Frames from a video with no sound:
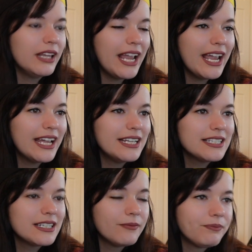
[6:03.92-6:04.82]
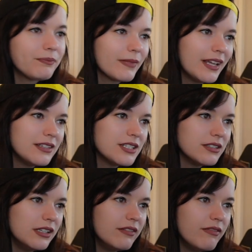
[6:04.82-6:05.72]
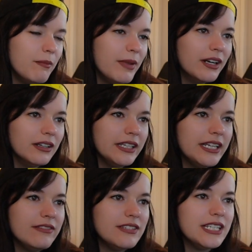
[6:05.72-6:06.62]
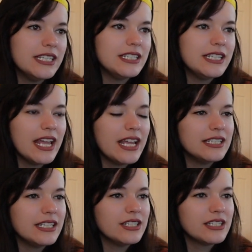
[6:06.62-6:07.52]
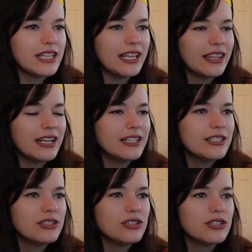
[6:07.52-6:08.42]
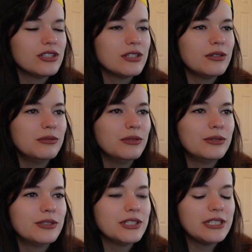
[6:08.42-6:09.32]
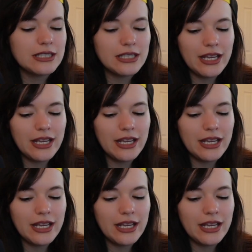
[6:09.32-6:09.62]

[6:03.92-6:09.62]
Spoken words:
plant. I just love the bigger leaves these days. I just think that it is just so gorgeous,